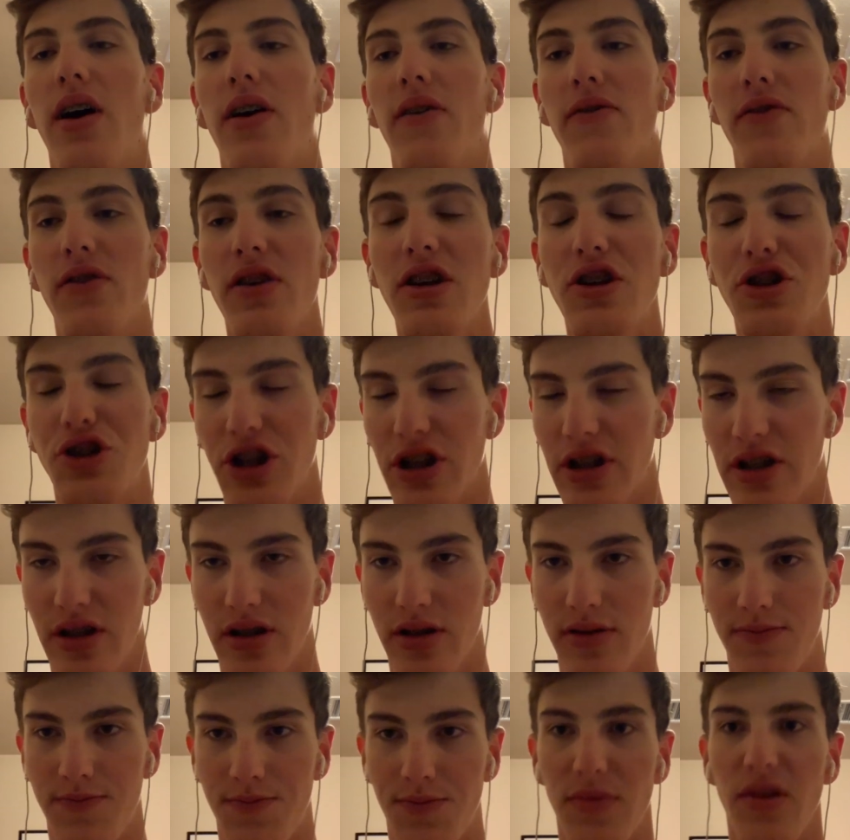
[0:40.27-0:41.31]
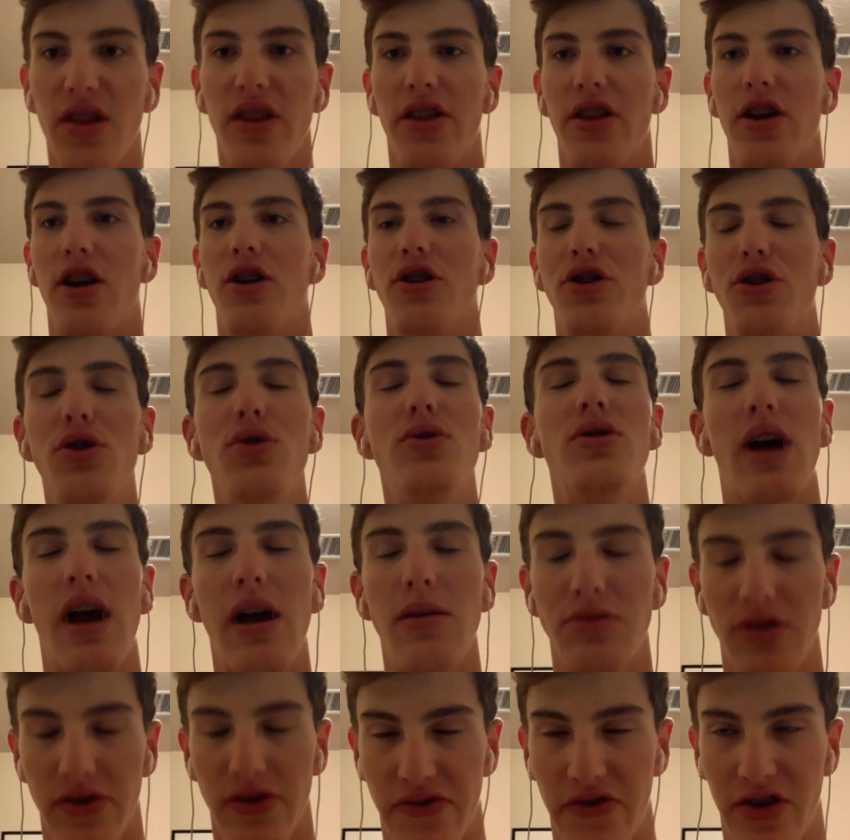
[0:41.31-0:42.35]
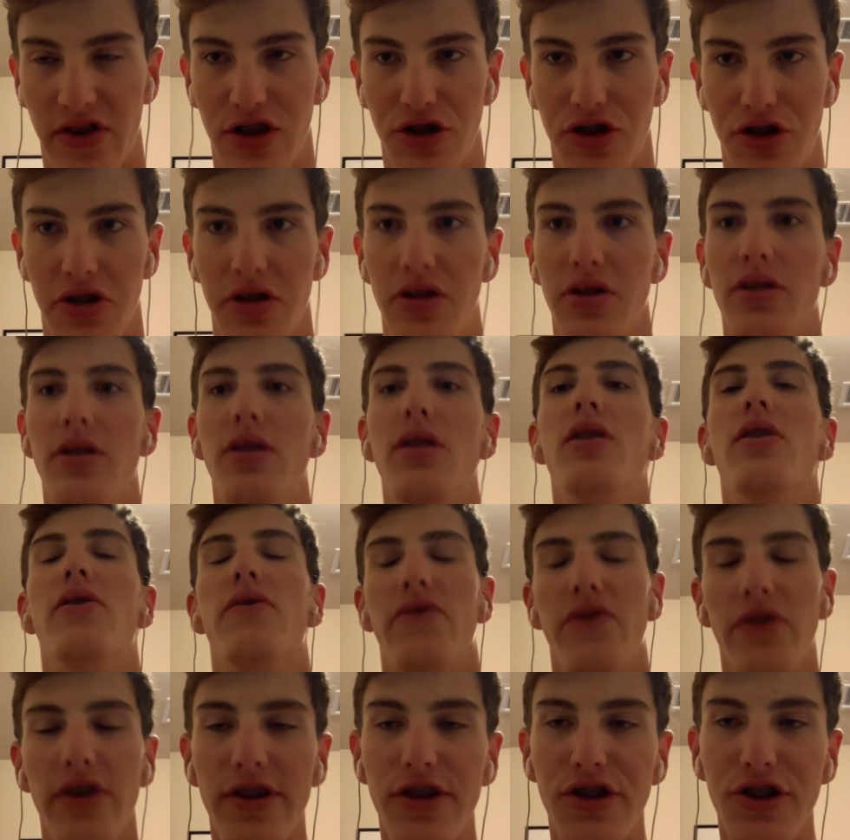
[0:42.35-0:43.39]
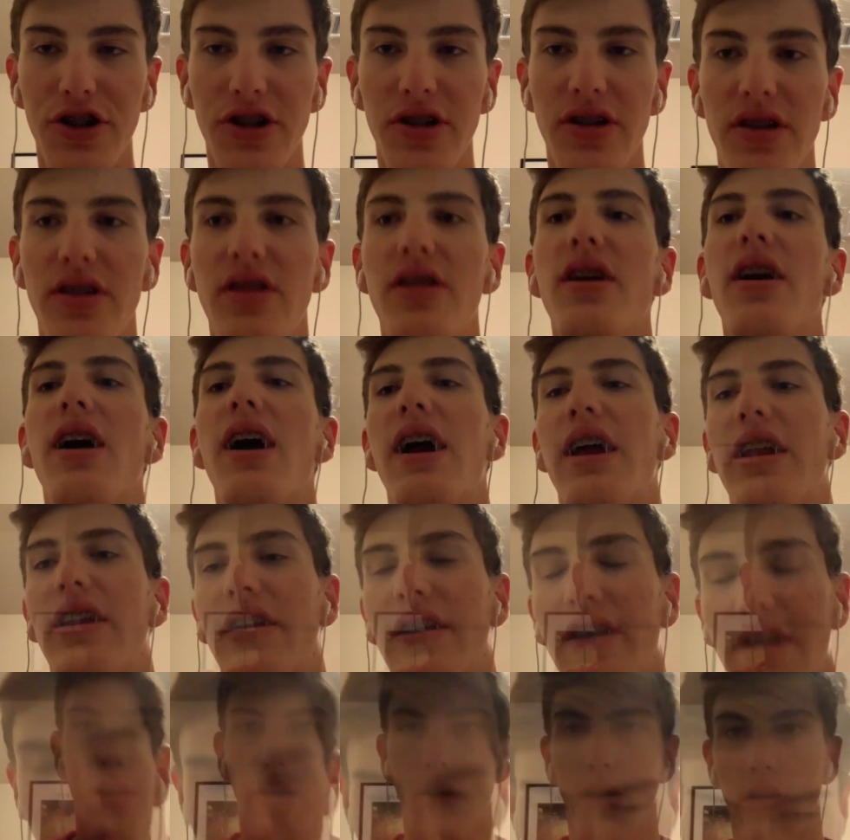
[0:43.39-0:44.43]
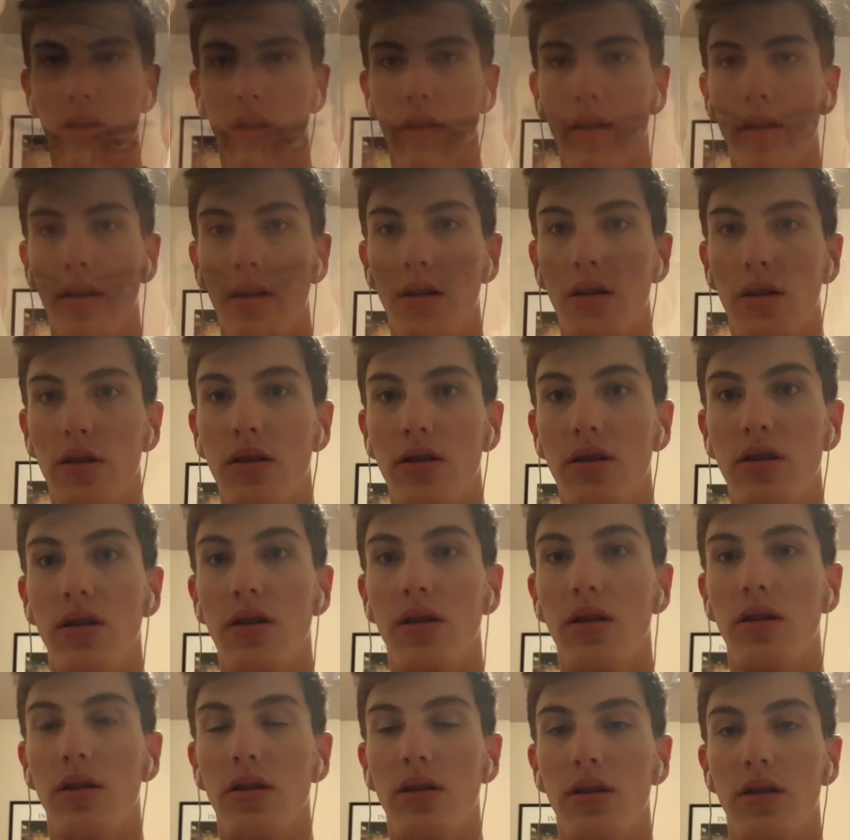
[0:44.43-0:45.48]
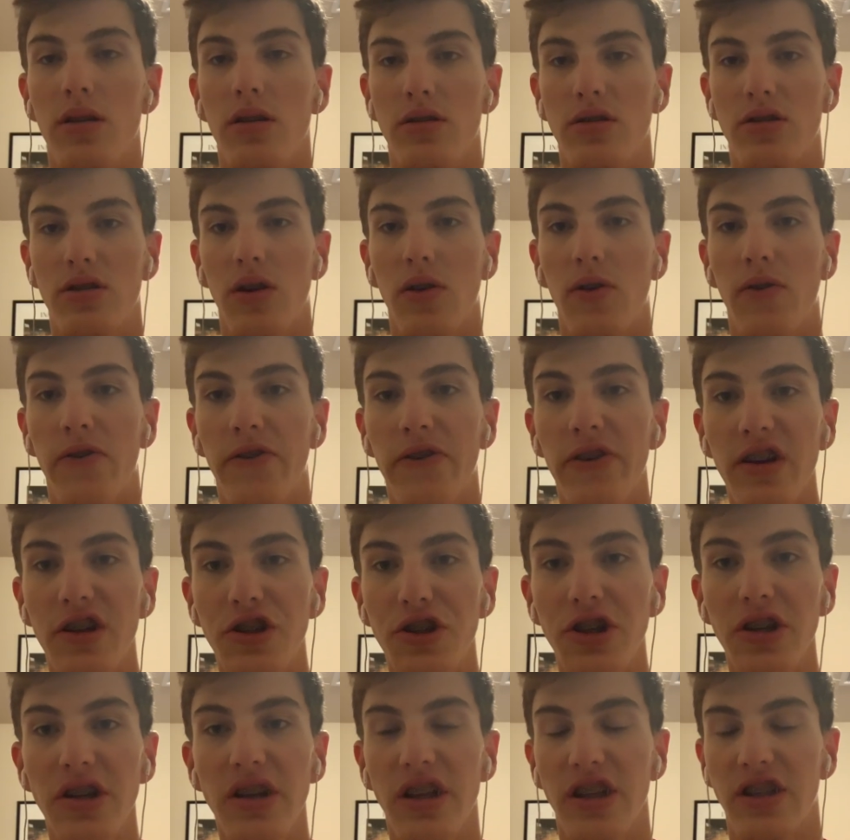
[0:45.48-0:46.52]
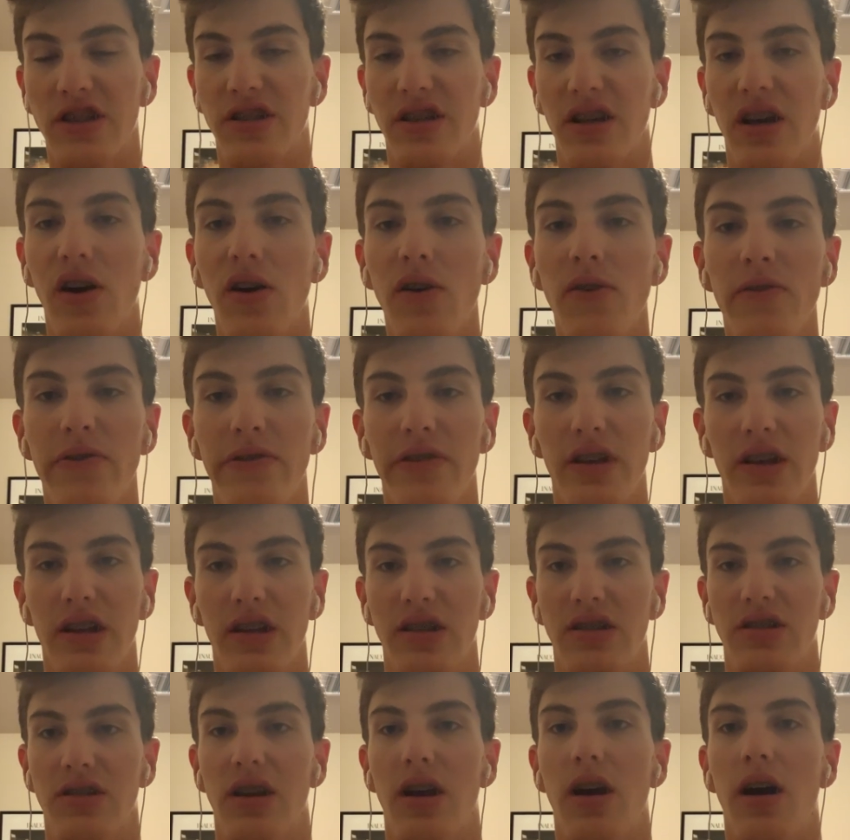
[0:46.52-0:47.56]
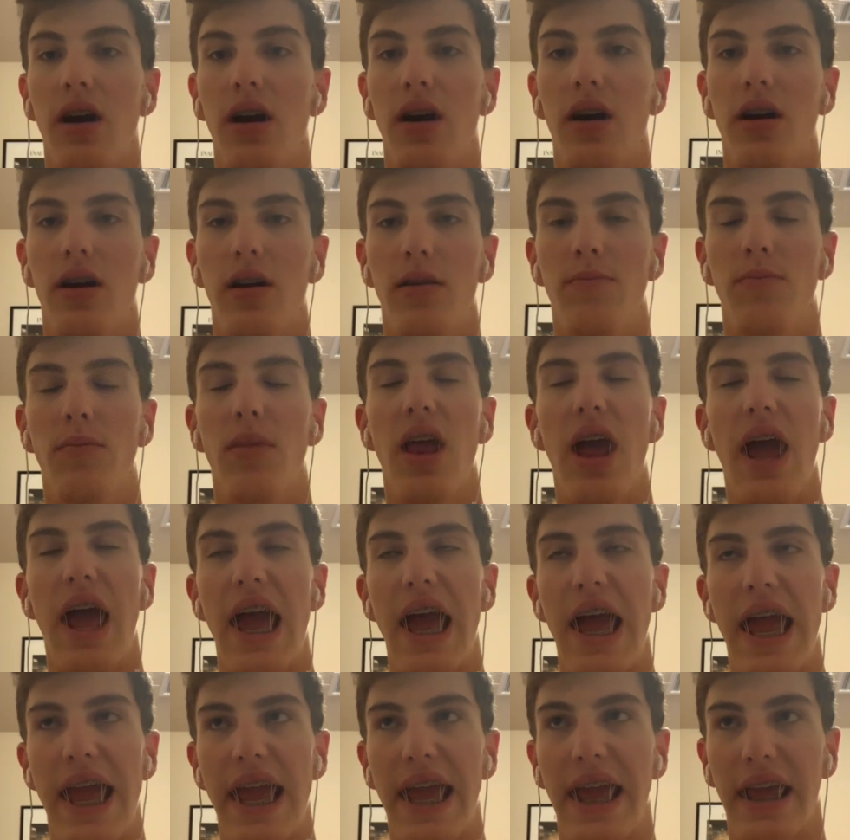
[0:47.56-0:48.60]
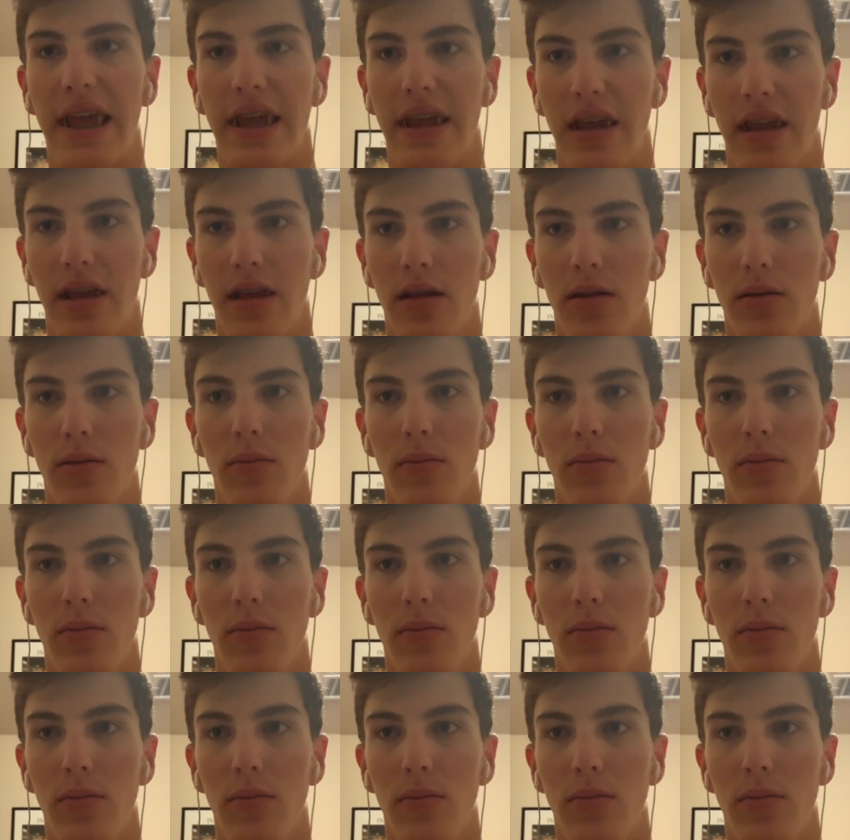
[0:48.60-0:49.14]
friction, there are two types of friction: friction and kinetic friction. So friction itself is a